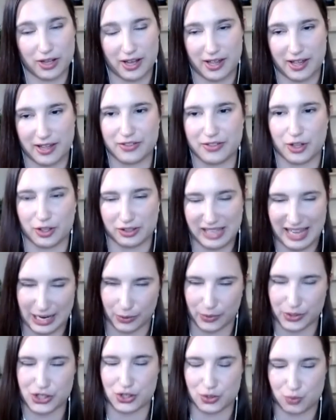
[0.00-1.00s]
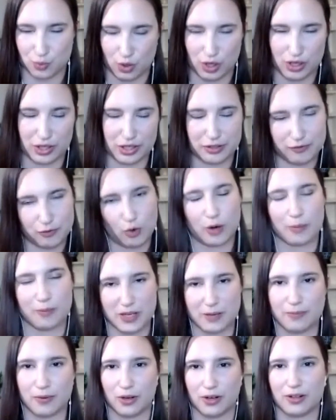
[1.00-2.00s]
and the language is worded for
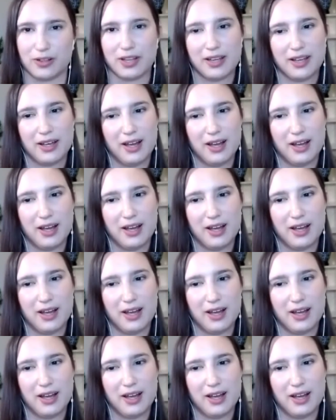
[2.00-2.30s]
people